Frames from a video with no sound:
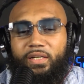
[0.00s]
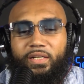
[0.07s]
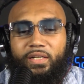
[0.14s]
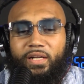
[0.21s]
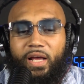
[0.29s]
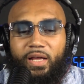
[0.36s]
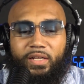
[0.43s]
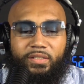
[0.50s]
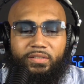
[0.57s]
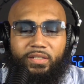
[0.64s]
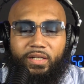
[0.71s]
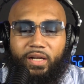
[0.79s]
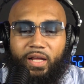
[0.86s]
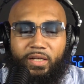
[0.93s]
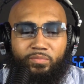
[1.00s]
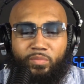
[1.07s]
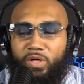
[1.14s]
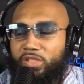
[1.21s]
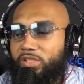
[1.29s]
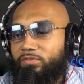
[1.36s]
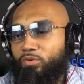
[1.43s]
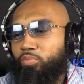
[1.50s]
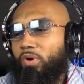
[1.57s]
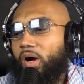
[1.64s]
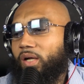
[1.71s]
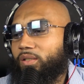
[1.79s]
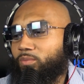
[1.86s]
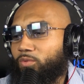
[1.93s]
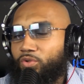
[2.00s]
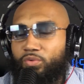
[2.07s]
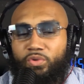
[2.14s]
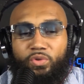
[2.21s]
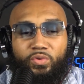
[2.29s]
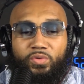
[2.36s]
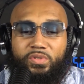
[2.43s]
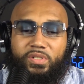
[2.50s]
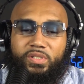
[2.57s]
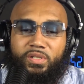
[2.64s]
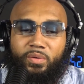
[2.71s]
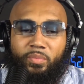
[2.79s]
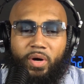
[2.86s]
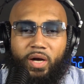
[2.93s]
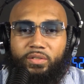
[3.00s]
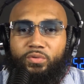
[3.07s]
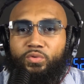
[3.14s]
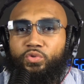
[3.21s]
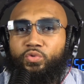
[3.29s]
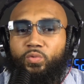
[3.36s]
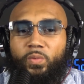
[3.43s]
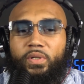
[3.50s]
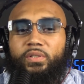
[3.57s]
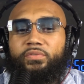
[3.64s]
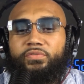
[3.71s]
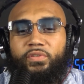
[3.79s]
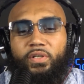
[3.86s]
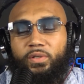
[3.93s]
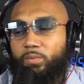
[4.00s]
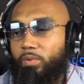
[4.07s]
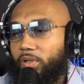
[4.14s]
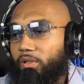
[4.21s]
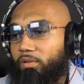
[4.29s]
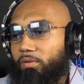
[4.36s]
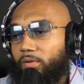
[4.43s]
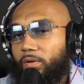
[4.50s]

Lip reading: ain't much of a problem when you lose to somebody who you really fuck with.